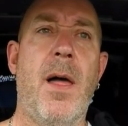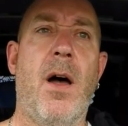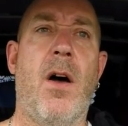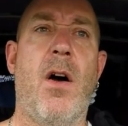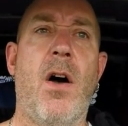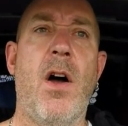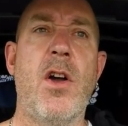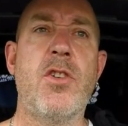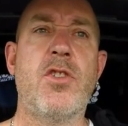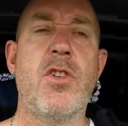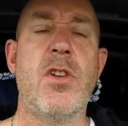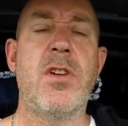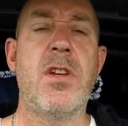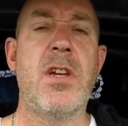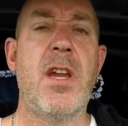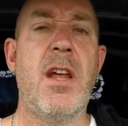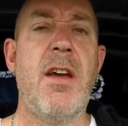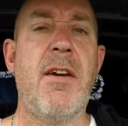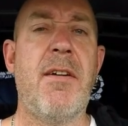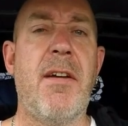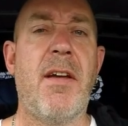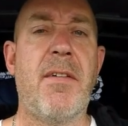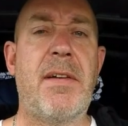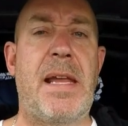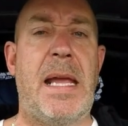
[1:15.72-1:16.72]
I should
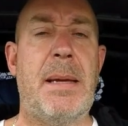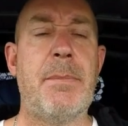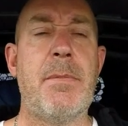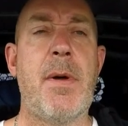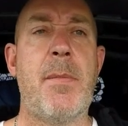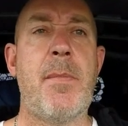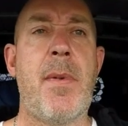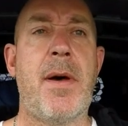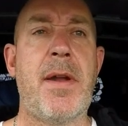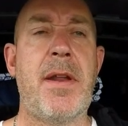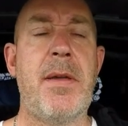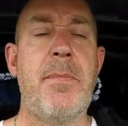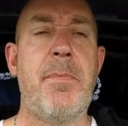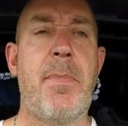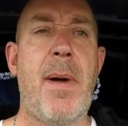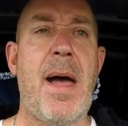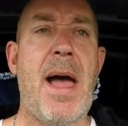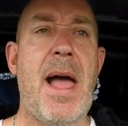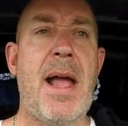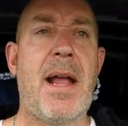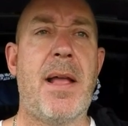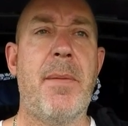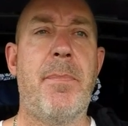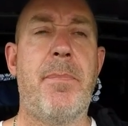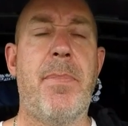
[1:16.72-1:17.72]
near enough get my money
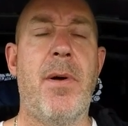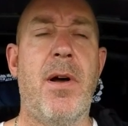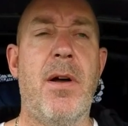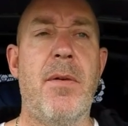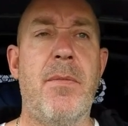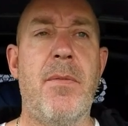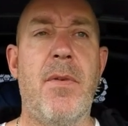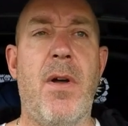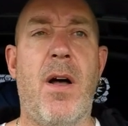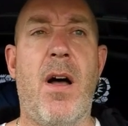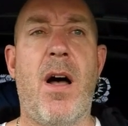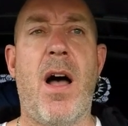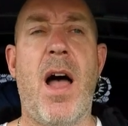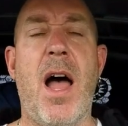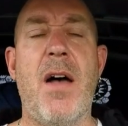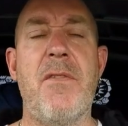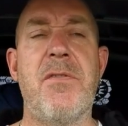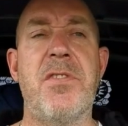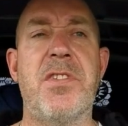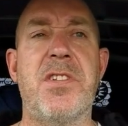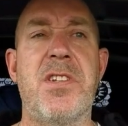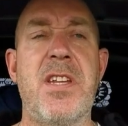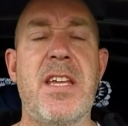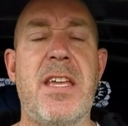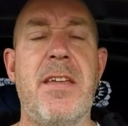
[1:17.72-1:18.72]
back. But I have
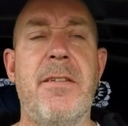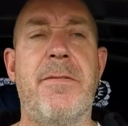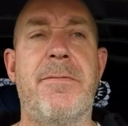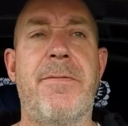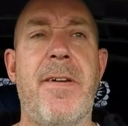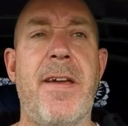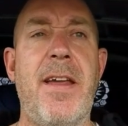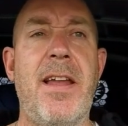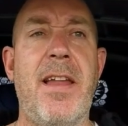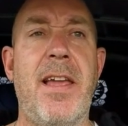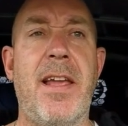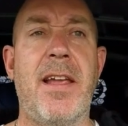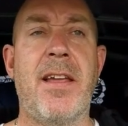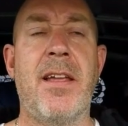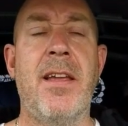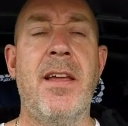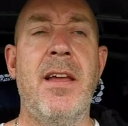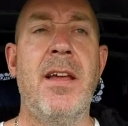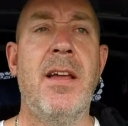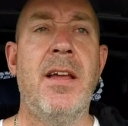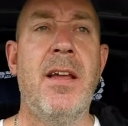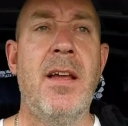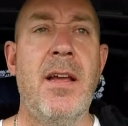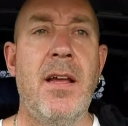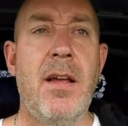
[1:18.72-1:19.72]
a sneaky feeling
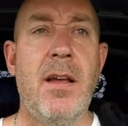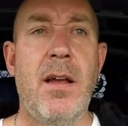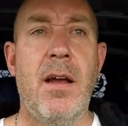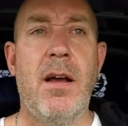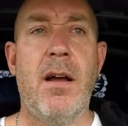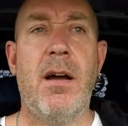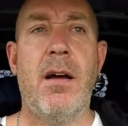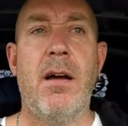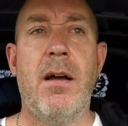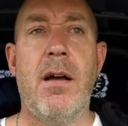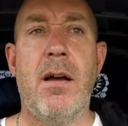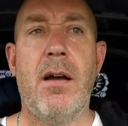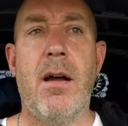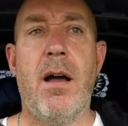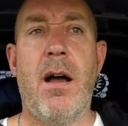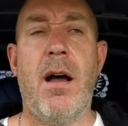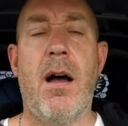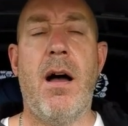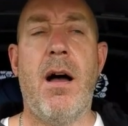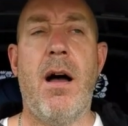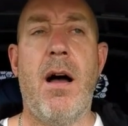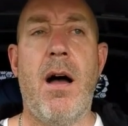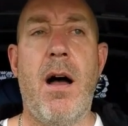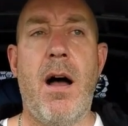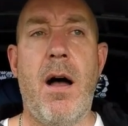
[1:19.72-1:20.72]

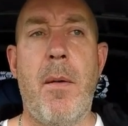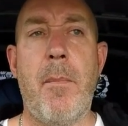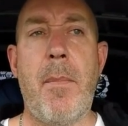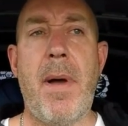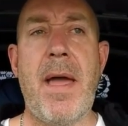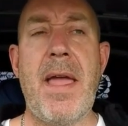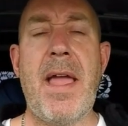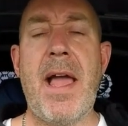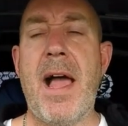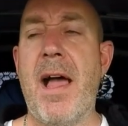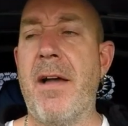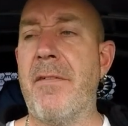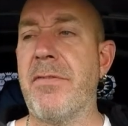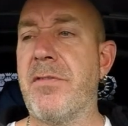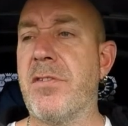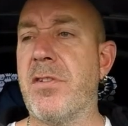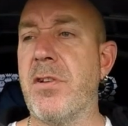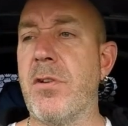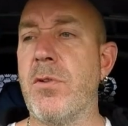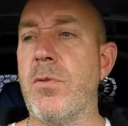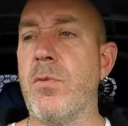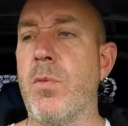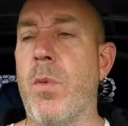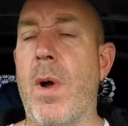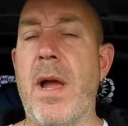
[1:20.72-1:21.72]
I may have
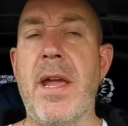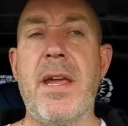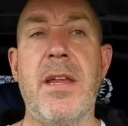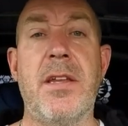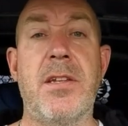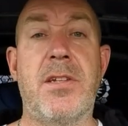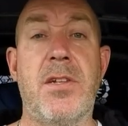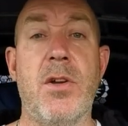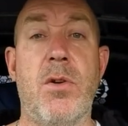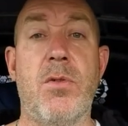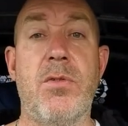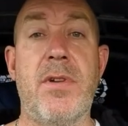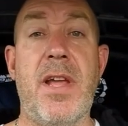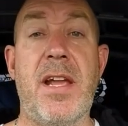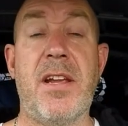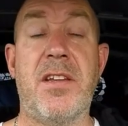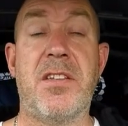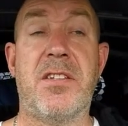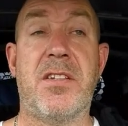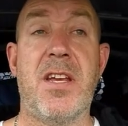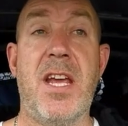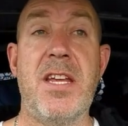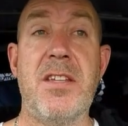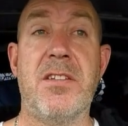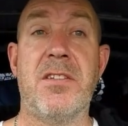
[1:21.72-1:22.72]
to wait until
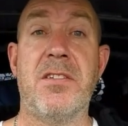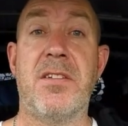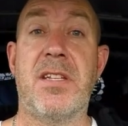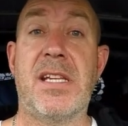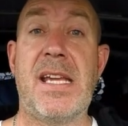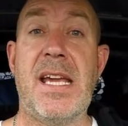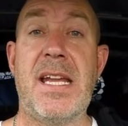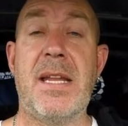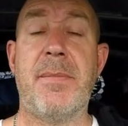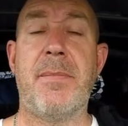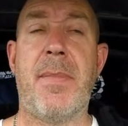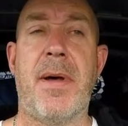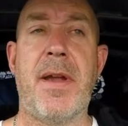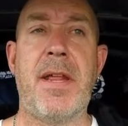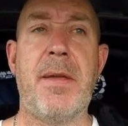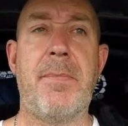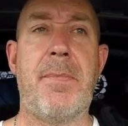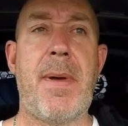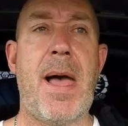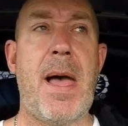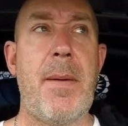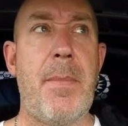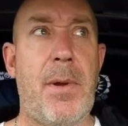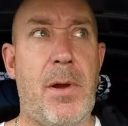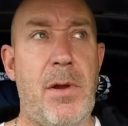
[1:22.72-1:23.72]
next season to get the money
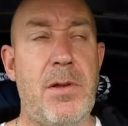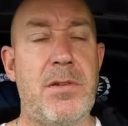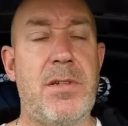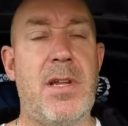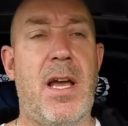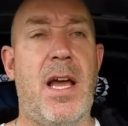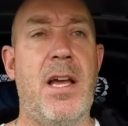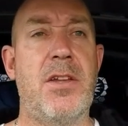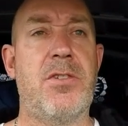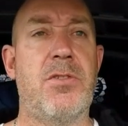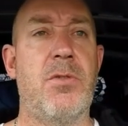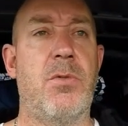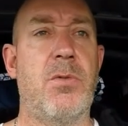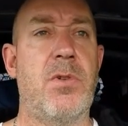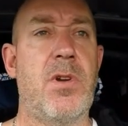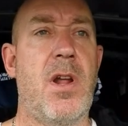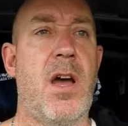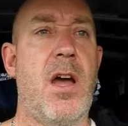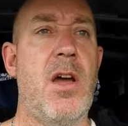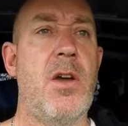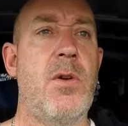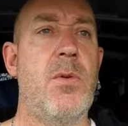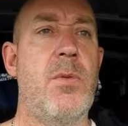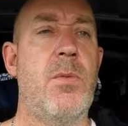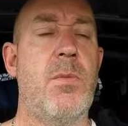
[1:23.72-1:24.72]
back because, as you all
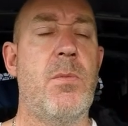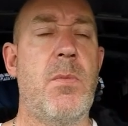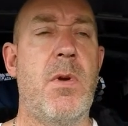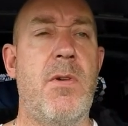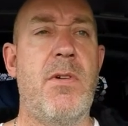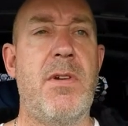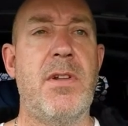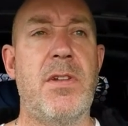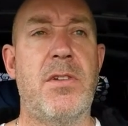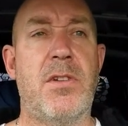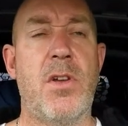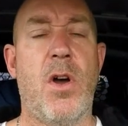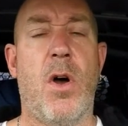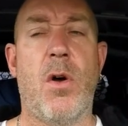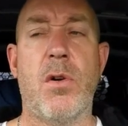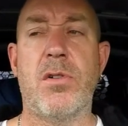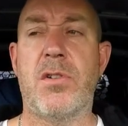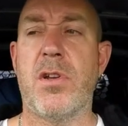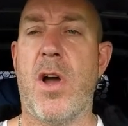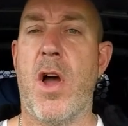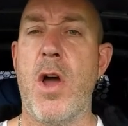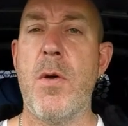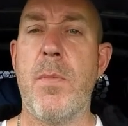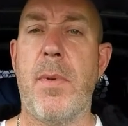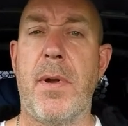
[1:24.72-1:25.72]
know, we're into
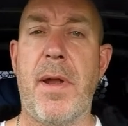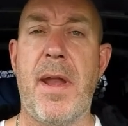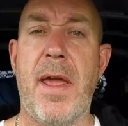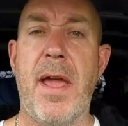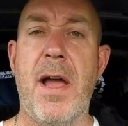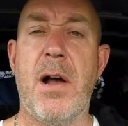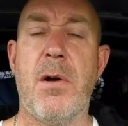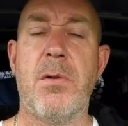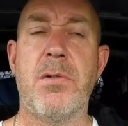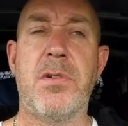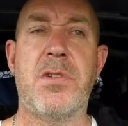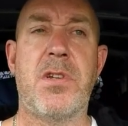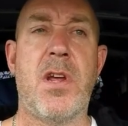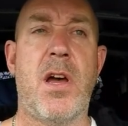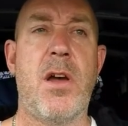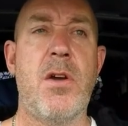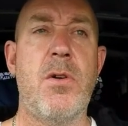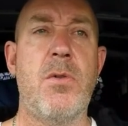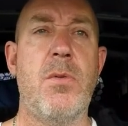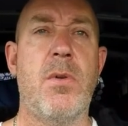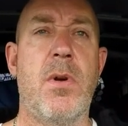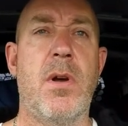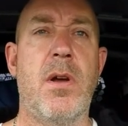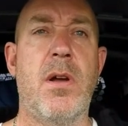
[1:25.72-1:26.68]
October now, so